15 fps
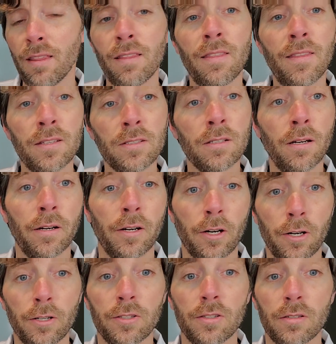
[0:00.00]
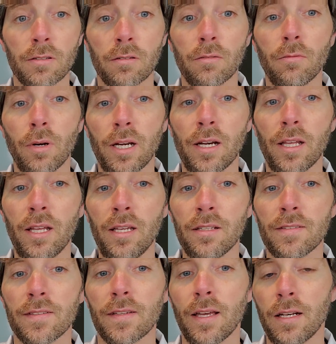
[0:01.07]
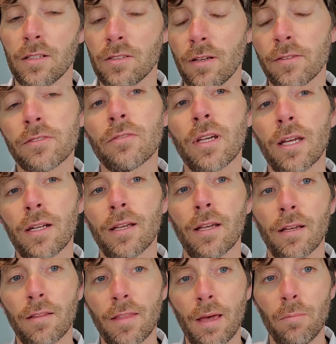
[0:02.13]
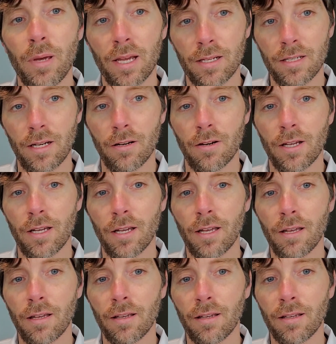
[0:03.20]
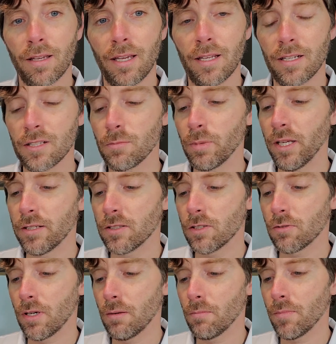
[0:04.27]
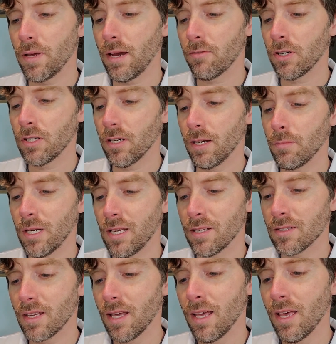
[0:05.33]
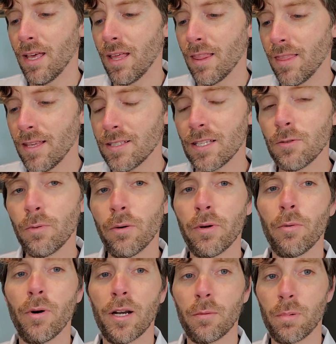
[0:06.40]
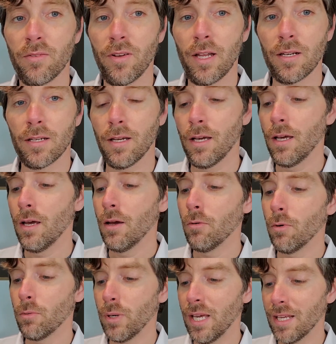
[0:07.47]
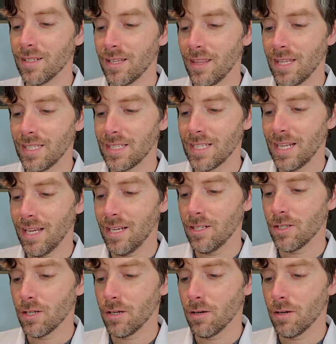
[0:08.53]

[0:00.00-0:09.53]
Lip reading: This dog hurts when it eats, and it's also getting that bacteria in its bloodstream every time it eats. This is what we want to prevent. When we get to this stage